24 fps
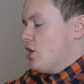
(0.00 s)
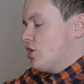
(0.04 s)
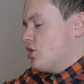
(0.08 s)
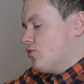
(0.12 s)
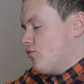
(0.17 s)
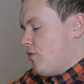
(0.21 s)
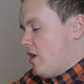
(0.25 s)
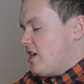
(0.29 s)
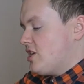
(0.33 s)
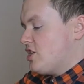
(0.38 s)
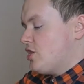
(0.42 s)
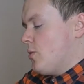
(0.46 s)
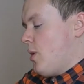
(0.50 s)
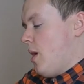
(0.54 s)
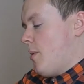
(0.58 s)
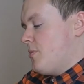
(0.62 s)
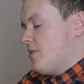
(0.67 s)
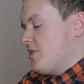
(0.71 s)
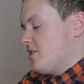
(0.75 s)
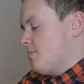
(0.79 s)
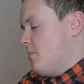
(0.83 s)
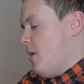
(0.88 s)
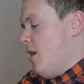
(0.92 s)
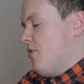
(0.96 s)
To raise you up
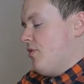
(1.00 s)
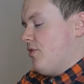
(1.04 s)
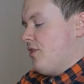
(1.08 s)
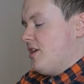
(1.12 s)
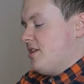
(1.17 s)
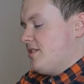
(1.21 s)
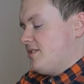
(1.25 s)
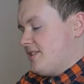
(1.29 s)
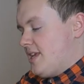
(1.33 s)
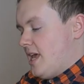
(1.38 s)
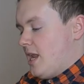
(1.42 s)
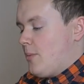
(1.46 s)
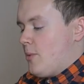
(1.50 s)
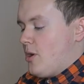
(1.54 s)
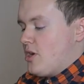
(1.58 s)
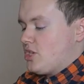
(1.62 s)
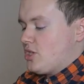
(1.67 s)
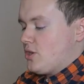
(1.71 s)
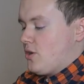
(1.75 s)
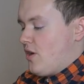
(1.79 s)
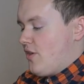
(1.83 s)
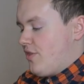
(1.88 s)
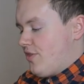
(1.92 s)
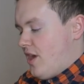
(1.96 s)
this month and in
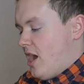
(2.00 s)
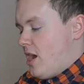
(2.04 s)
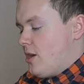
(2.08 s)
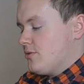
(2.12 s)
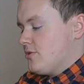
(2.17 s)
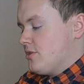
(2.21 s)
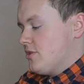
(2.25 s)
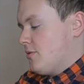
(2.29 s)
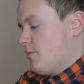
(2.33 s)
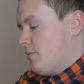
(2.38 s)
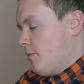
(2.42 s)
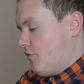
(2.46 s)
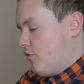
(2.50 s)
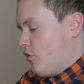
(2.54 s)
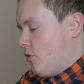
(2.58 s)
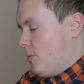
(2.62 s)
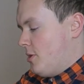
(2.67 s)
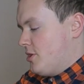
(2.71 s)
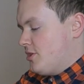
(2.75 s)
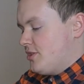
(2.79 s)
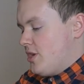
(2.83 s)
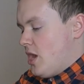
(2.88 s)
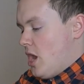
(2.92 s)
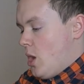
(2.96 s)
celebration of our 1,000th
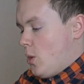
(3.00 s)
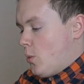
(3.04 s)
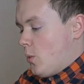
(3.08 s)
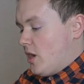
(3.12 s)
performance,